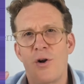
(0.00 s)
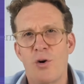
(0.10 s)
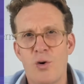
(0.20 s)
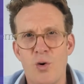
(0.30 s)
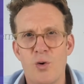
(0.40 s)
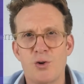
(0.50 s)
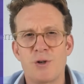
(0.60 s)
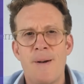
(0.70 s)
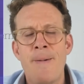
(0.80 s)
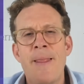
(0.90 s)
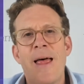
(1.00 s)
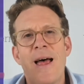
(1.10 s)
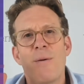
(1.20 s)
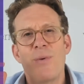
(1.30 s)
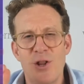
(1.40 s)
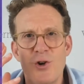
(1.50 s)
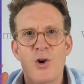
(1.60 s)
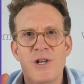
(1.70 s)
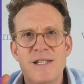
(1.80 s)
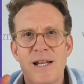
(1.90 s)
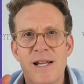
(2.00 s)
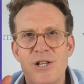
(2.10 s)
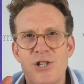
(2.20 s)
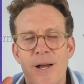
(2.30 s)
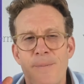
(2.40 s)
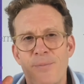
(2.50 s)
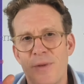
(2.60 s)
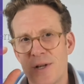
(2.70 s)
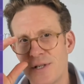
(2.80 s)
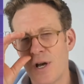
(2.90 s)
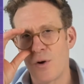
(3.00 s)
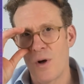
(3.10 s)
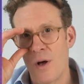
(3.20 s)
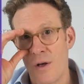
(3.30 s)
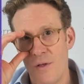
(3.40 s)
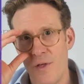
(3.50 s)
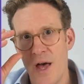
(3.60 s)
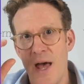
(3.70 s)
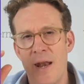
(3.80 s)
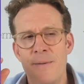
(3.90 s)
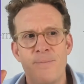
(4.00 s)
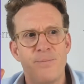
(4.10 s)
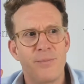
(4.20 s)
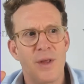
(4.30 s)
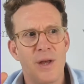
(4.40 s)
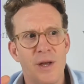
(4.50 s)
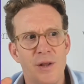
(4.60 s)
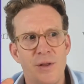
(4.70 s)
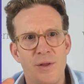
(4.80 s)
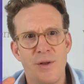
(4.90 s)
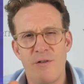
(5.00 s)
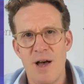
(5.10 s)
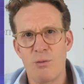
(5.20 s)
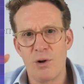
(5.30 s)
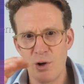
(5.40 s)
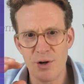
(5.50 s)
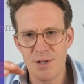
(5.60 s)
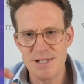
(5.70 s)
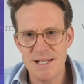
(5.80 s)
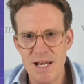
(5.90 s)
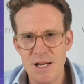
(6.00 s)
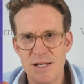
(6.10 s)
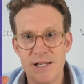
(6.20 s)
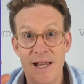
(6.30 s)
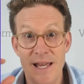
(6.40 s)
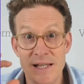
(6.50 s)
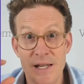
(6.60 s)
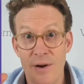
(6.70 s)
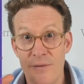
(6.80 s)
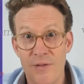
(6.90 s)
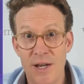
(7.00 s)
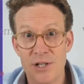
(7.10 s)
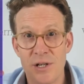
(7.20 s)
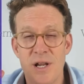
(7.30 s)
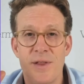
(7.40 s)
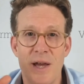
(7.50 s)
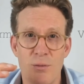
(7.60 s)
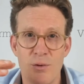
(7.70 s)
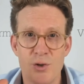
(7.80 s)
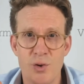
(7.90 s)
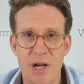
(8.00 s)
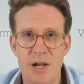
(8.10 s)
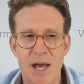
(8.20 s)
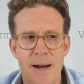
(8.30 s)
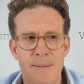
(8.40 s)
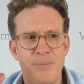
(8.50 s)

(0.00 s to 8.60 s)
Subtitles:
cause, but the dog is still itching. So then the vet will look at the skin and say, is there infection? And they will treat that.